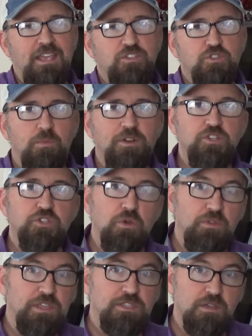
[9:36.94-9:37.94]
So much so
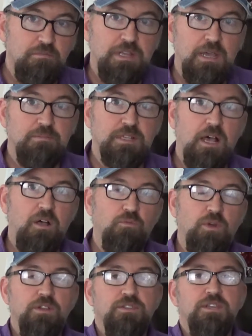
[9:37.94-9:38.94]
that sometimes I'll
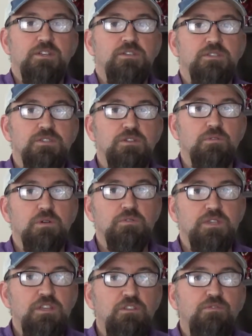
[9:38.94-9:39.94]
run session 0s,
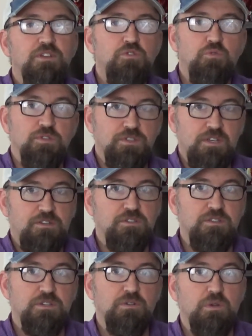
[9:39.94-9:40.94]
individual session
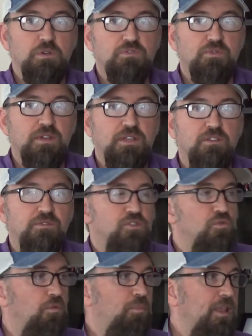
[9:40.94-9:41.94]
0s for
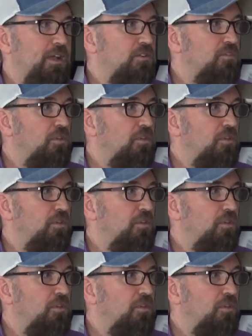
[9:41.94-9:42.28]
individual players.